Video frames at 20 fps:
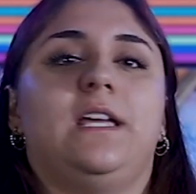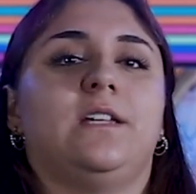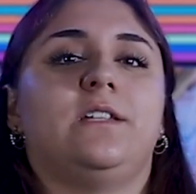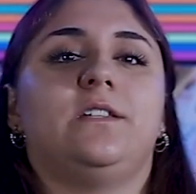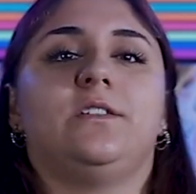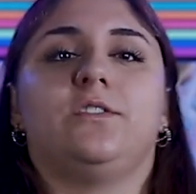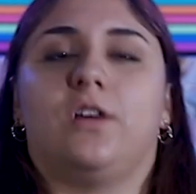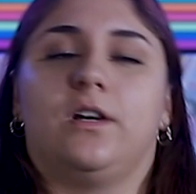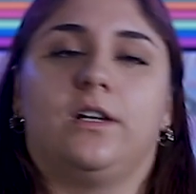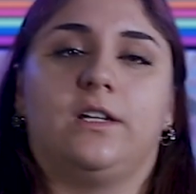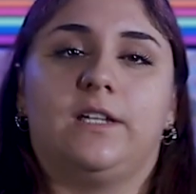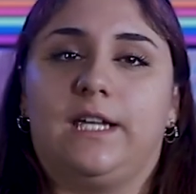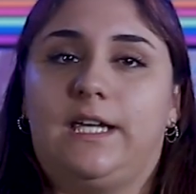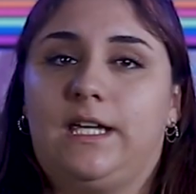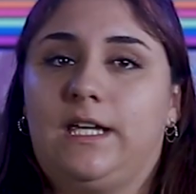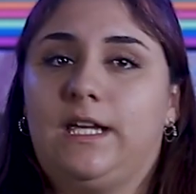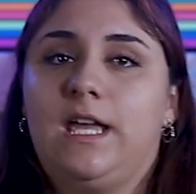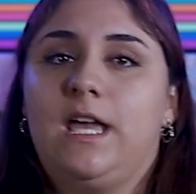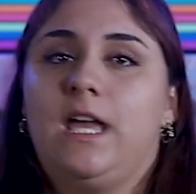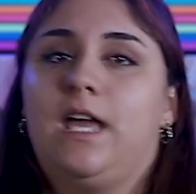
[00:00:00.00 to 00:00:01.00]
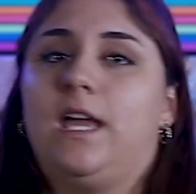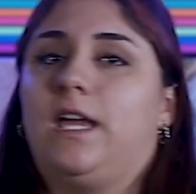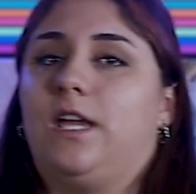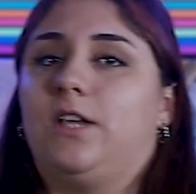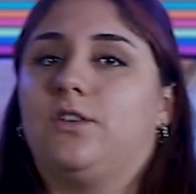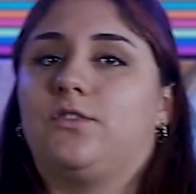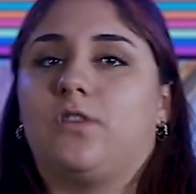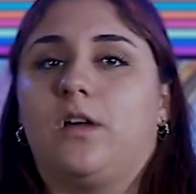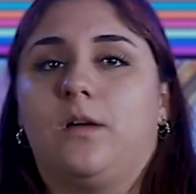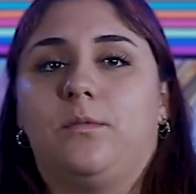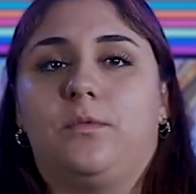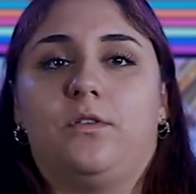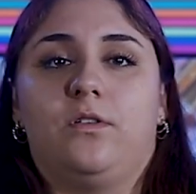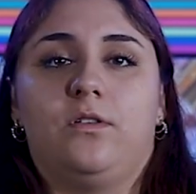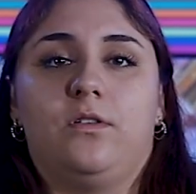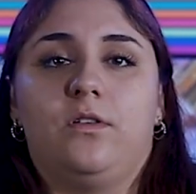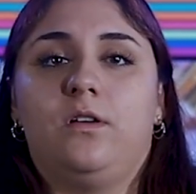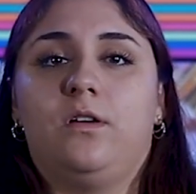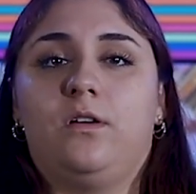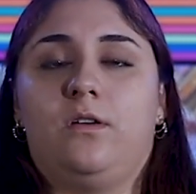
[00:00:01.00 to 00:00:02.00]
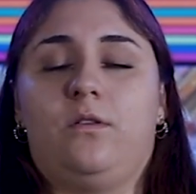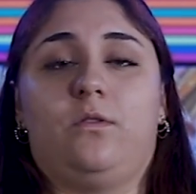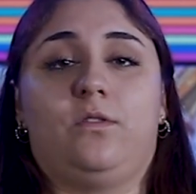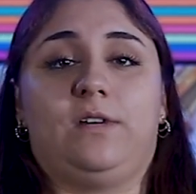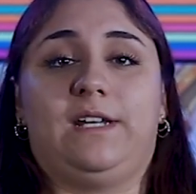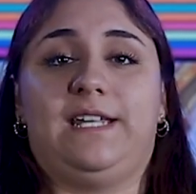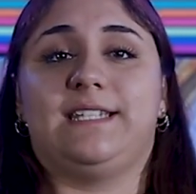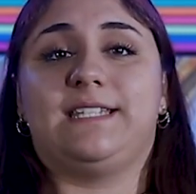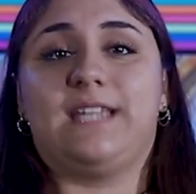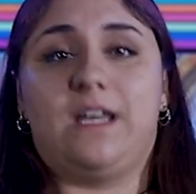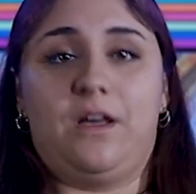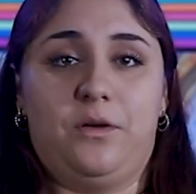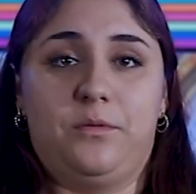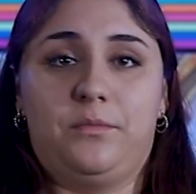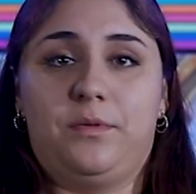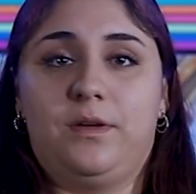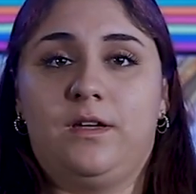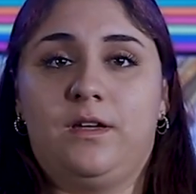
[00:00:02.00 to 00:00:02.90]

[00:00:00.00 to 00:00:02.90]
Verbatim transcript: is struggling, in trouble, or needs help.